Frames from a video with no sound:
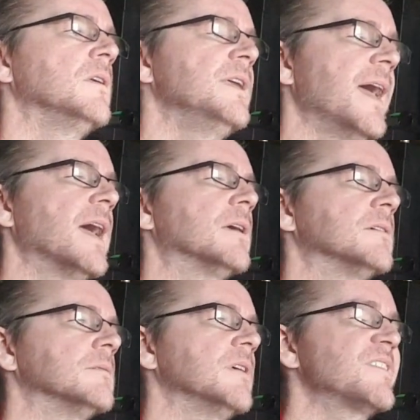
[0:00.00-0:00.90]
Yeah,
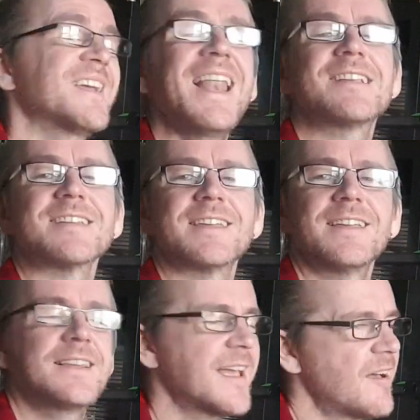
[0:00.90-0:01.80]
it's a
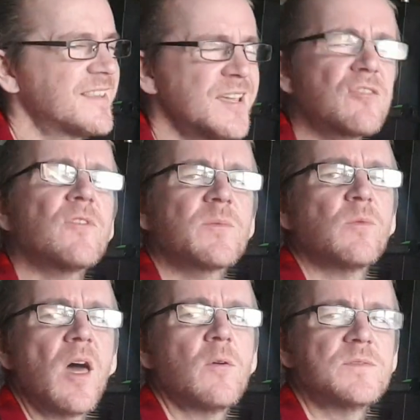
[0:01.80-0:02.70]
classic. I think Stripped
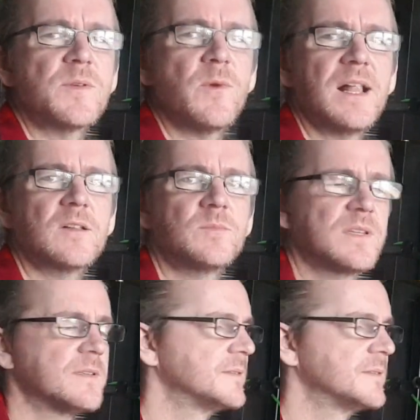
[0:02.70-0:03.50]
will always be welcomed.